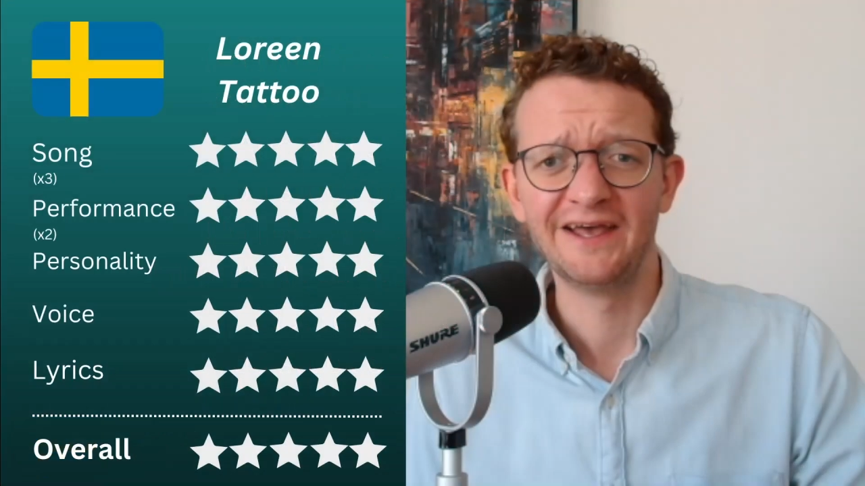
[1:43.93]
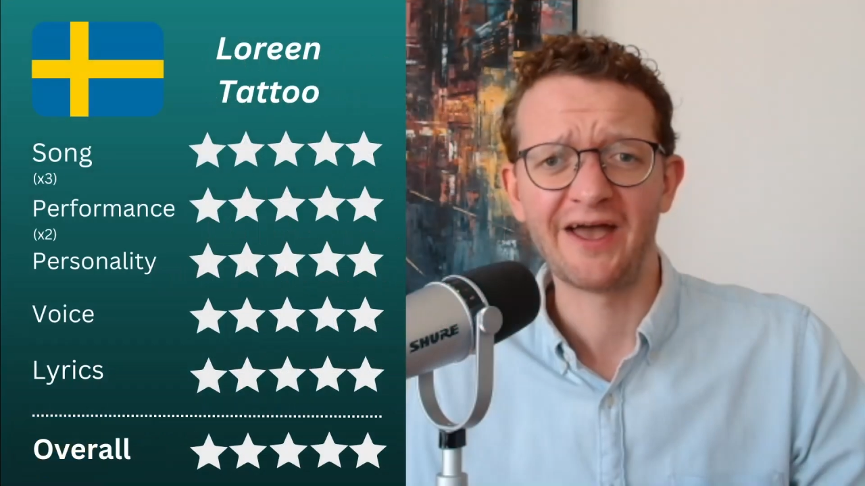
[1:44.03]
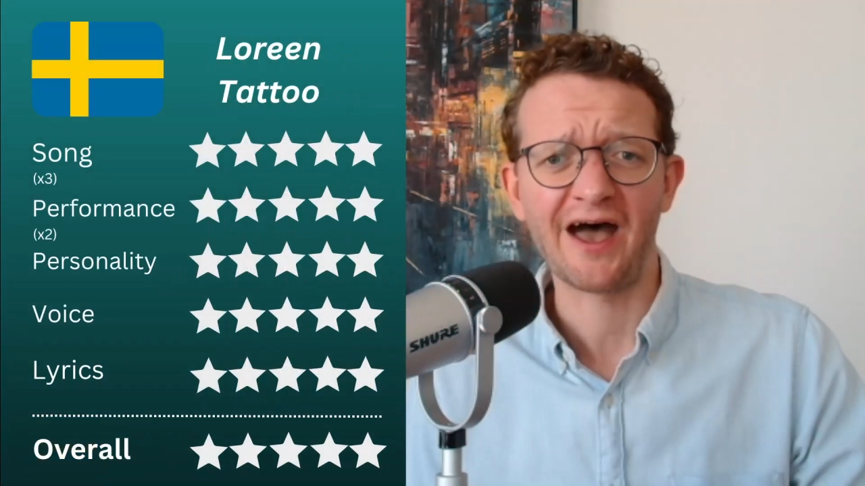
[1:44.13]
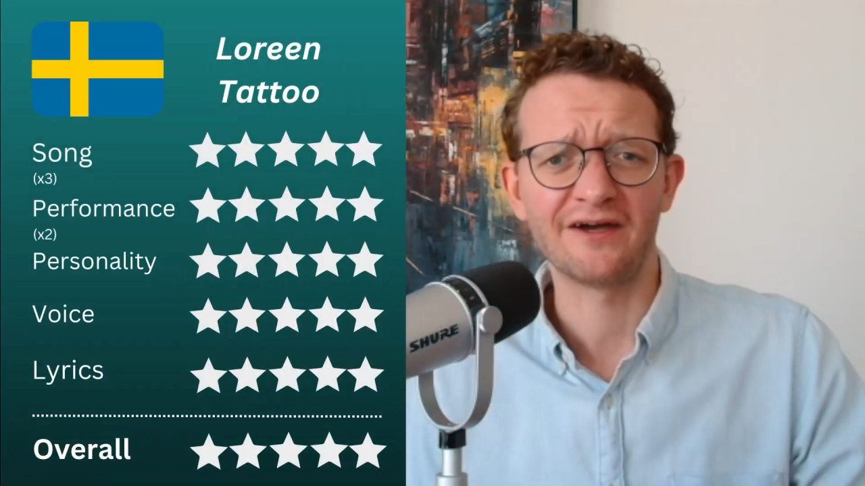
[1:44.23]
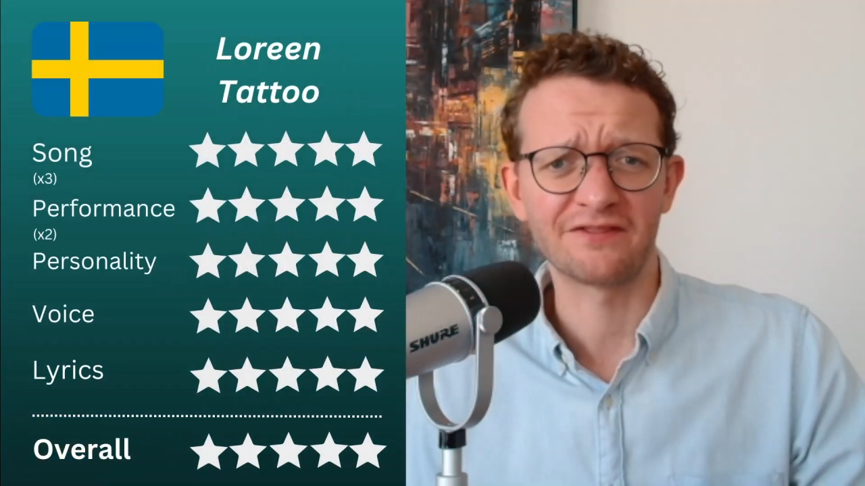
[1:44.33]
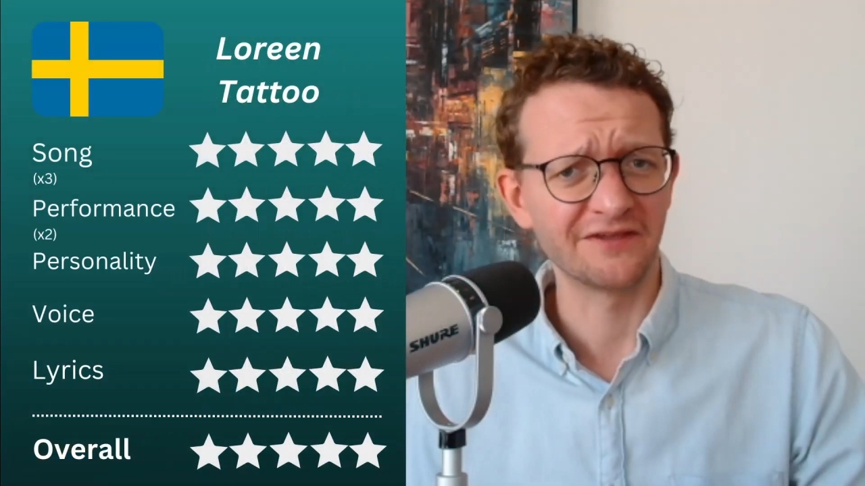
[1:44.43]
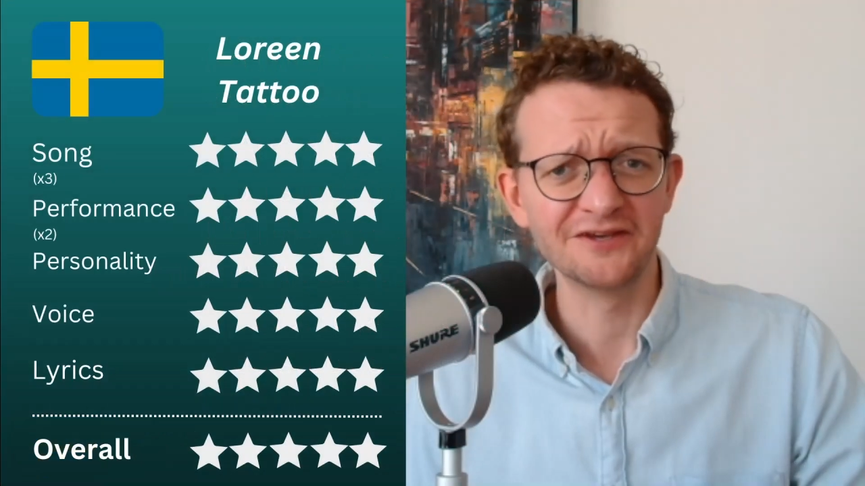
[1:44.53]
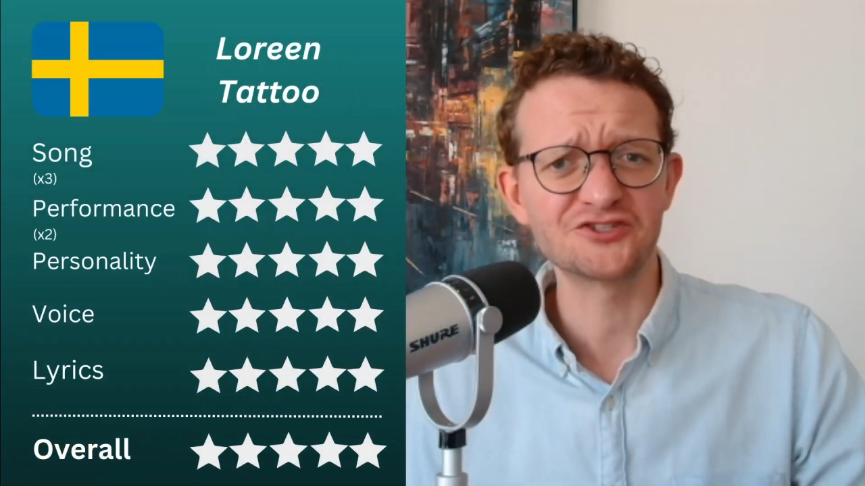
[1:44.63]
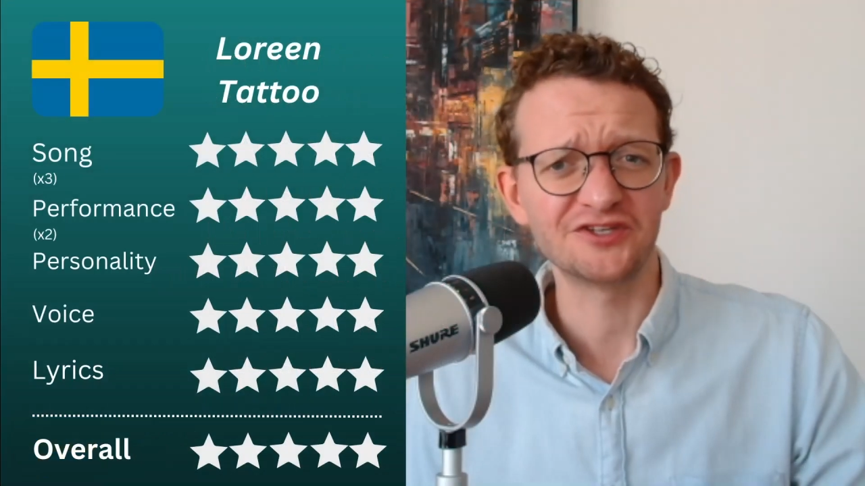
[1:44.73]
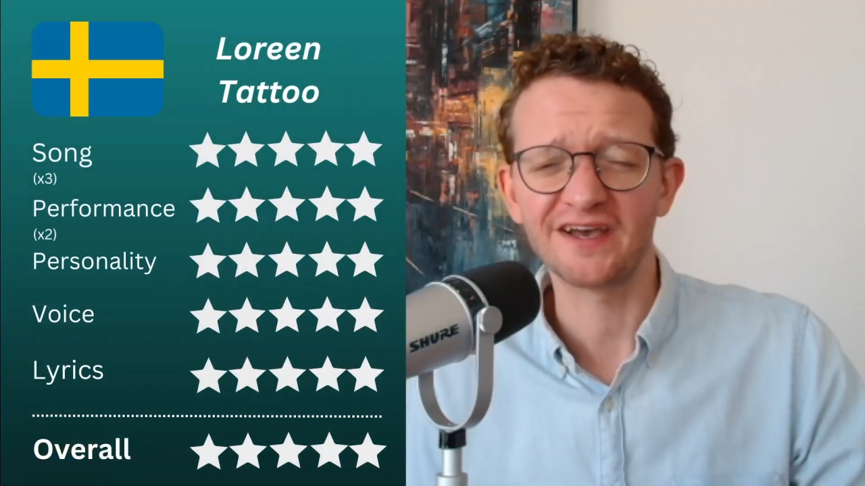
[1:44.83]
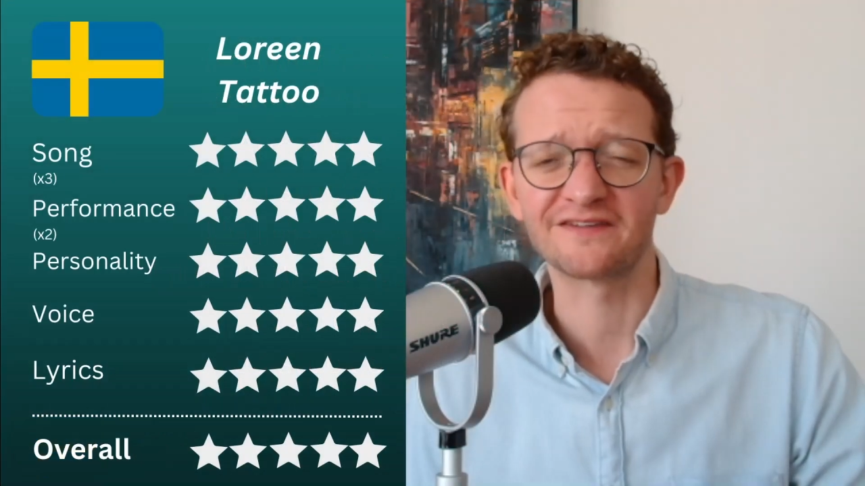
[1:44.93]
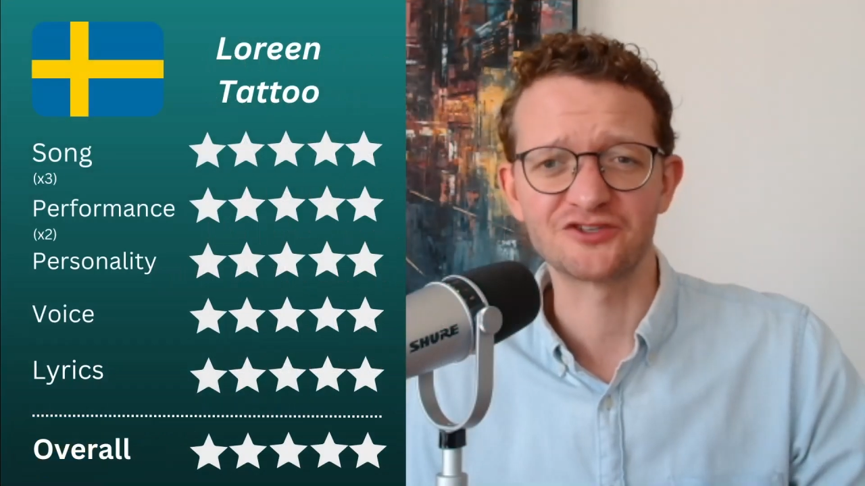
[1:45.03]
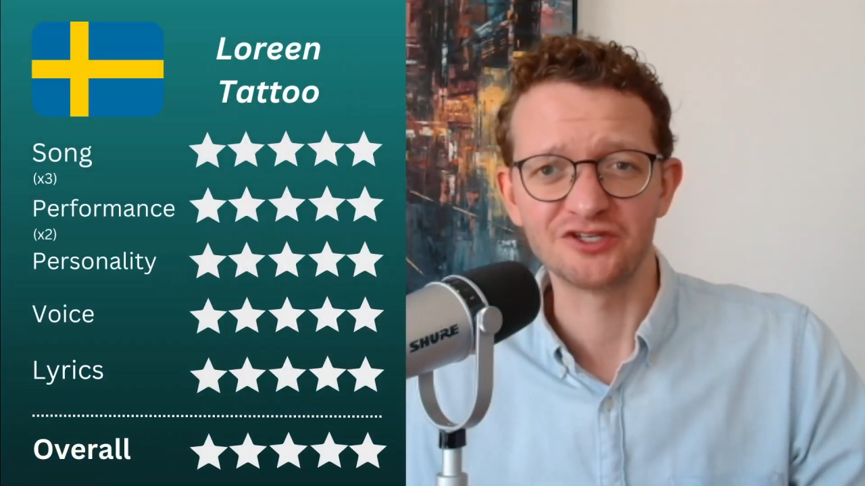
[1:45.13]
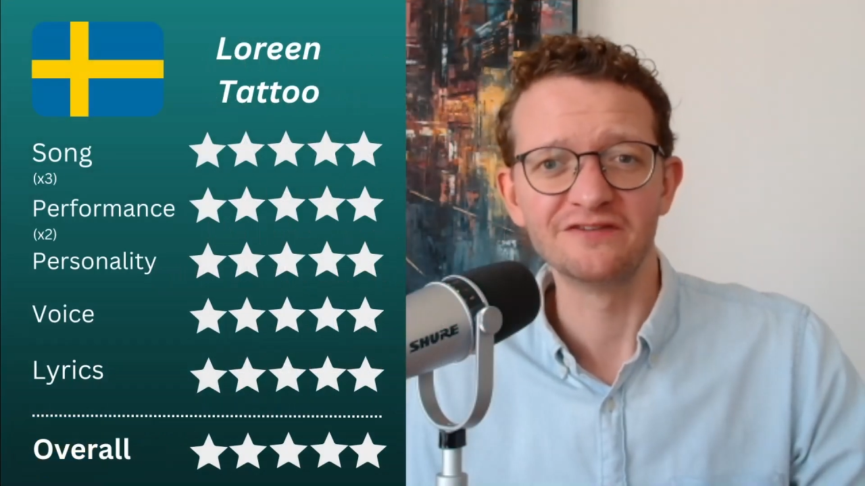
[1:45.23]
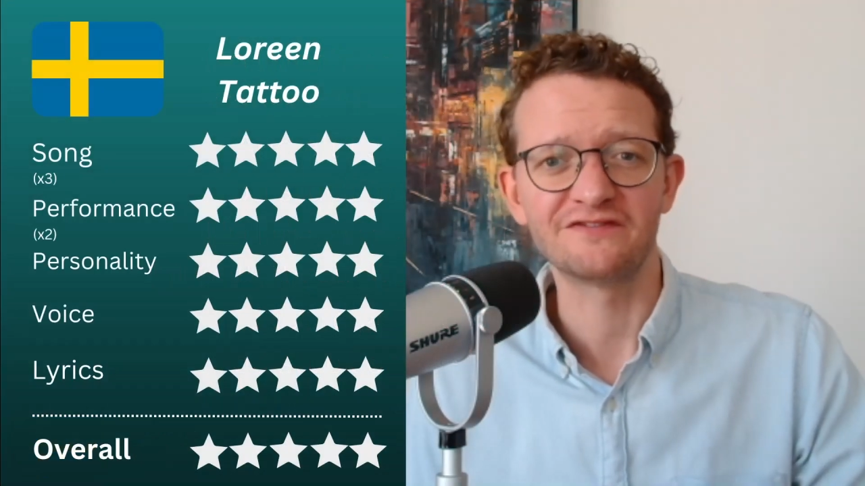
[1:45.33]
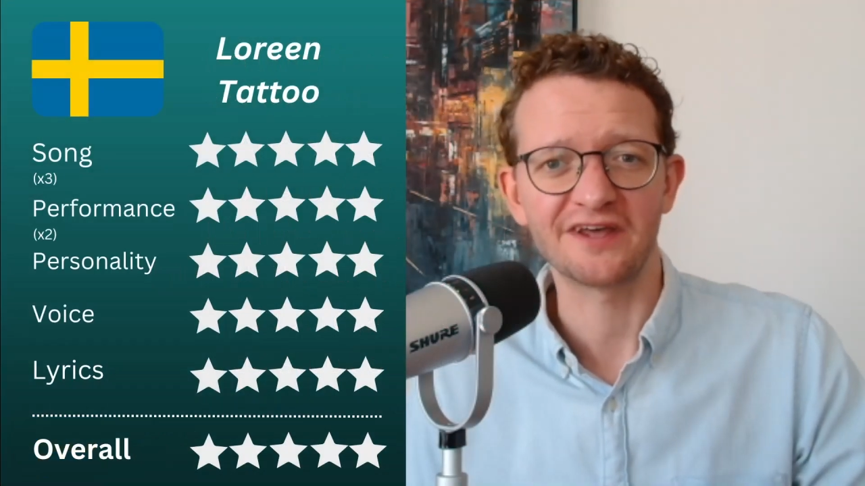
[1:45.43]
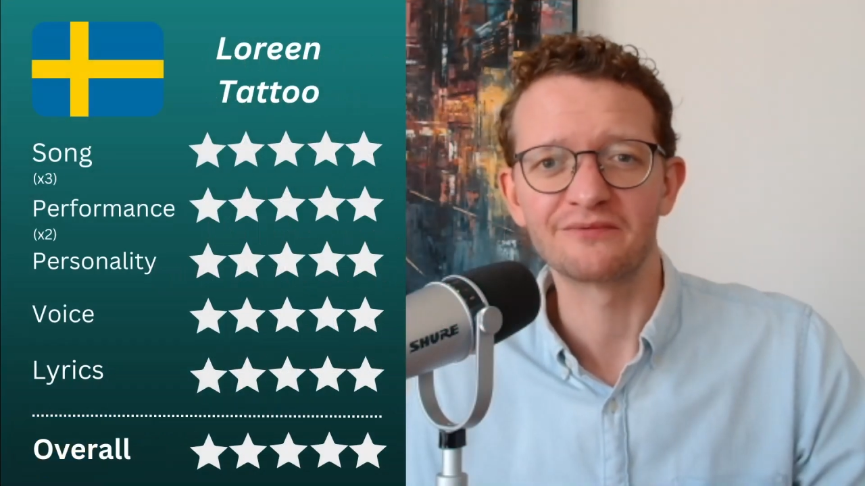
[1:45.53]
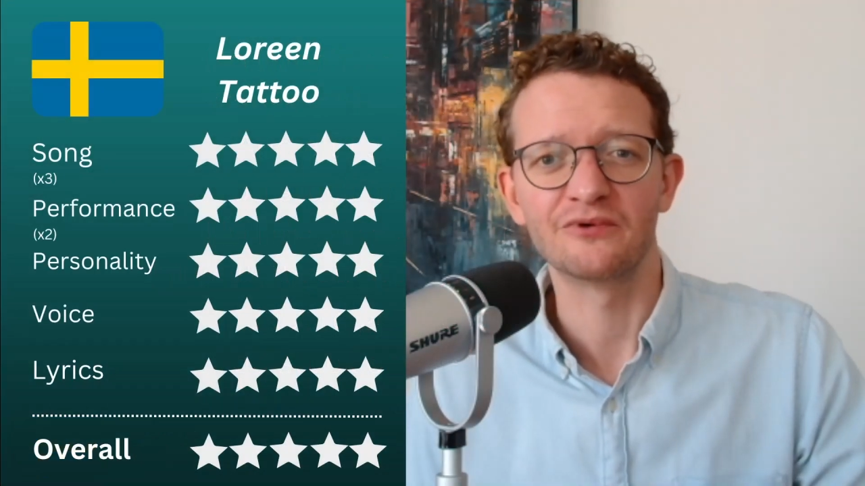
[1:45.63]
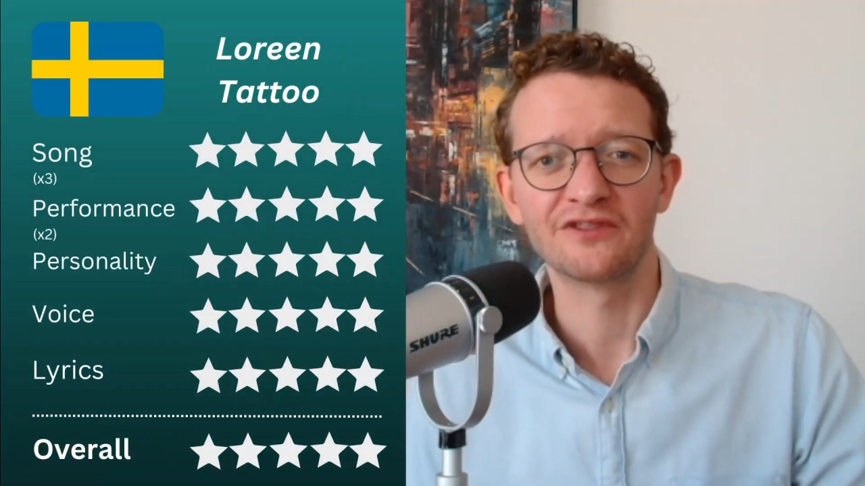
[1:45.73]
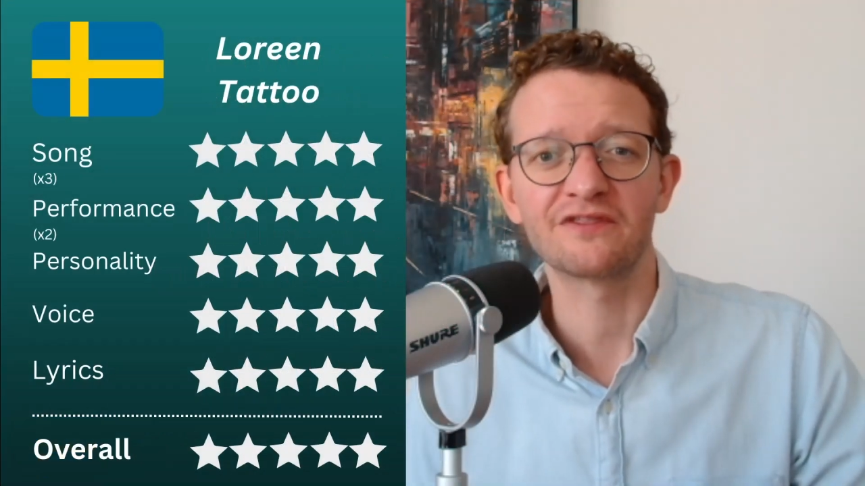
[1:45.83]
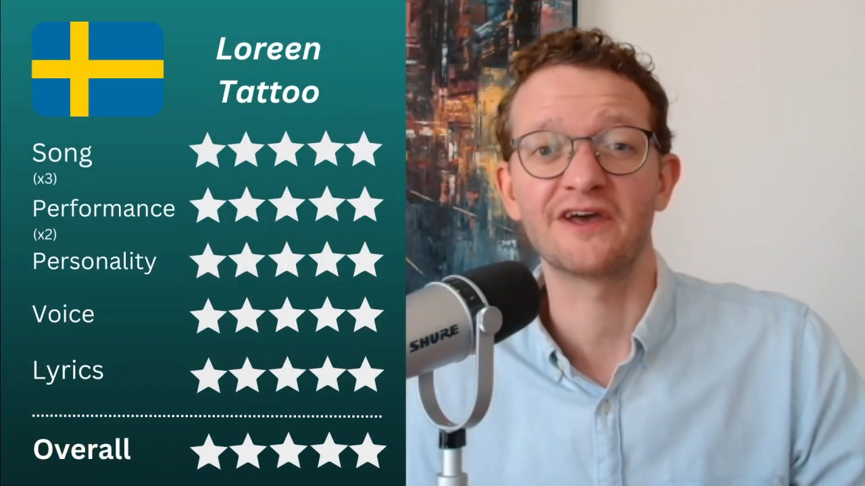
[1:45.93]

I think she has achieved that with